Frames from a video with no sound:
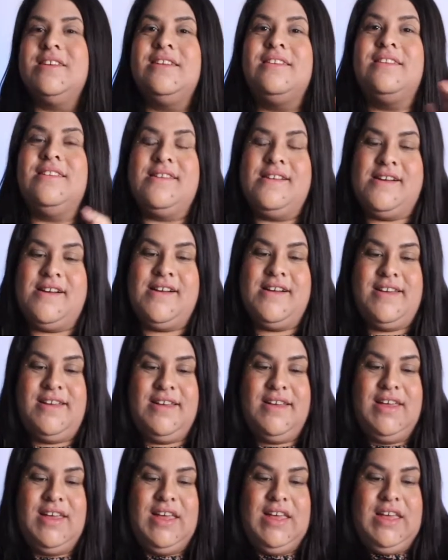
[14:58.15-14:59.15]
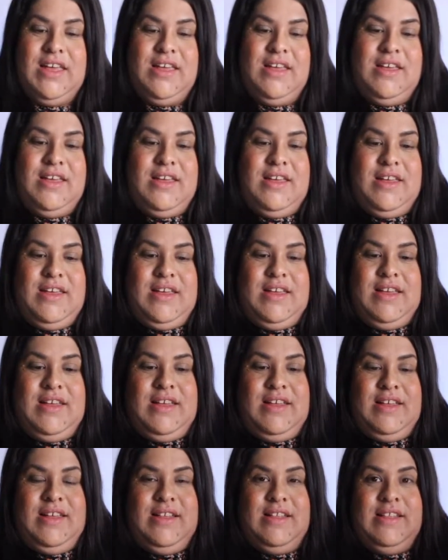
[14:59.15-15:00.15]
and not
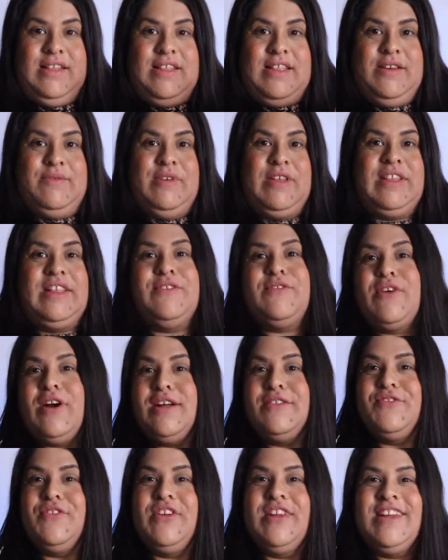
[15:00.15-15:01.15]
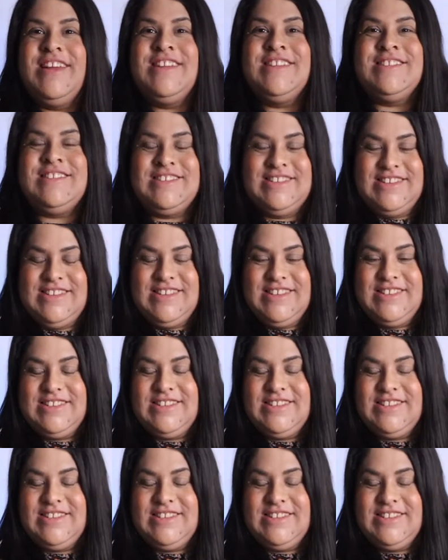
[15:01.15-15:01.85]
and we leave confidence to the